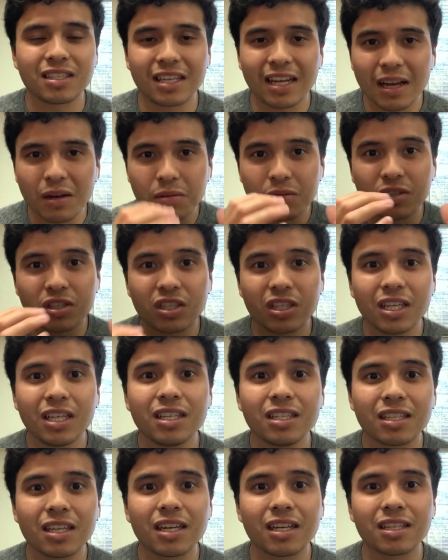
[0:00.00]
and how
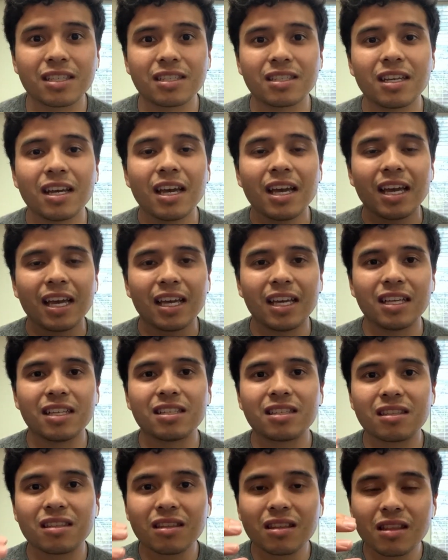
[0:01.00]
Jesus
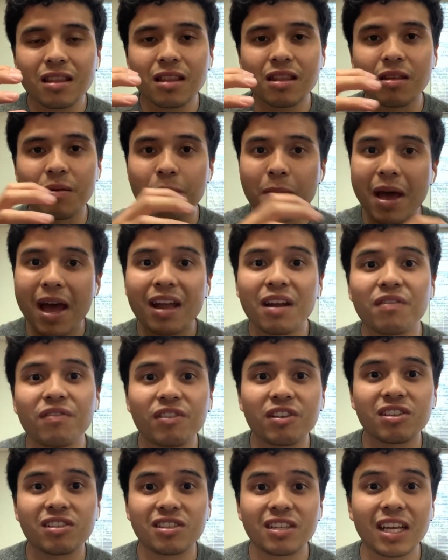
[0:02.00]
is the
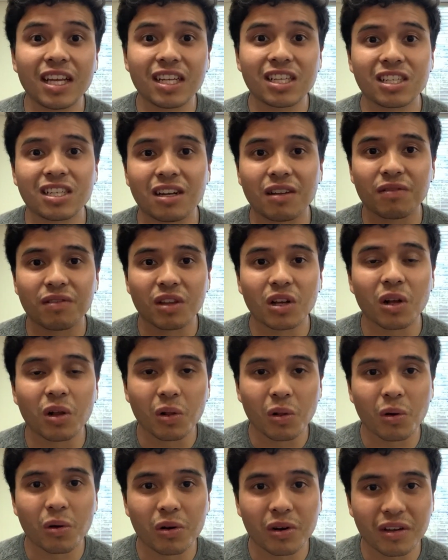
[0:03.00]
manifestation of the
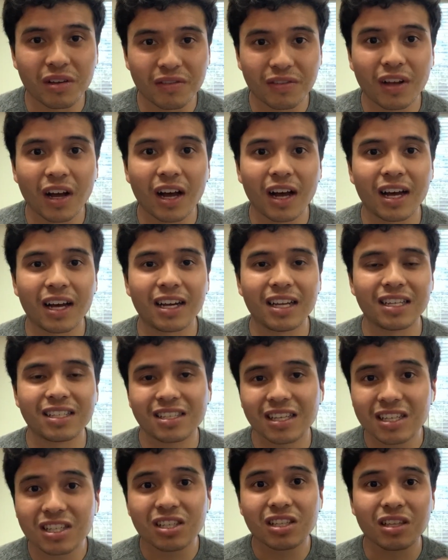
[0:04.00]
glory of God.
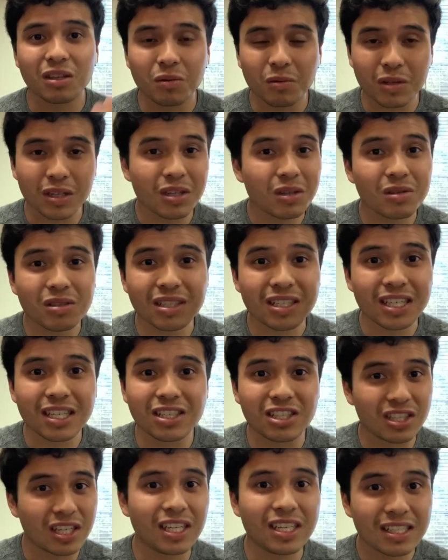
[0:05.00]
Essentially, when you see
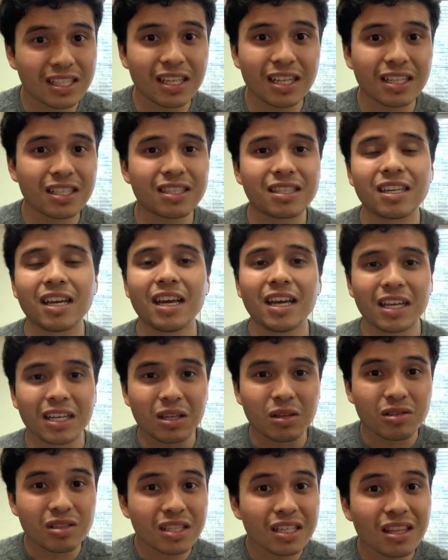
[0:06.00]
Jesus,
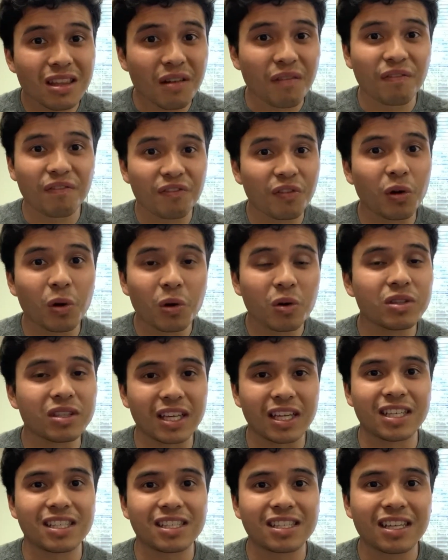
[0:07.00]
you see the
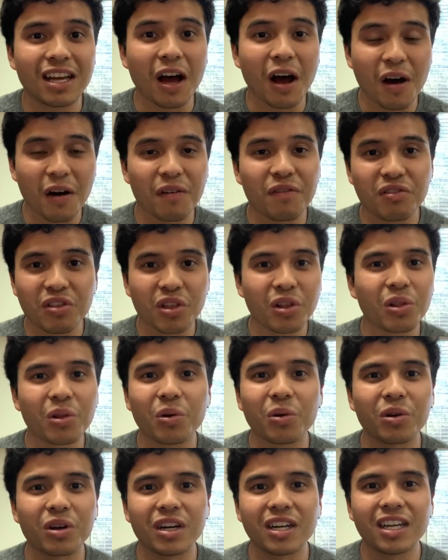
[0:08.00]
fullness of the
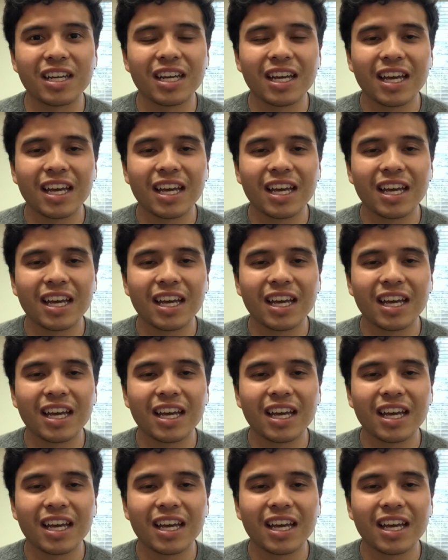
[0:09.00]
Lord.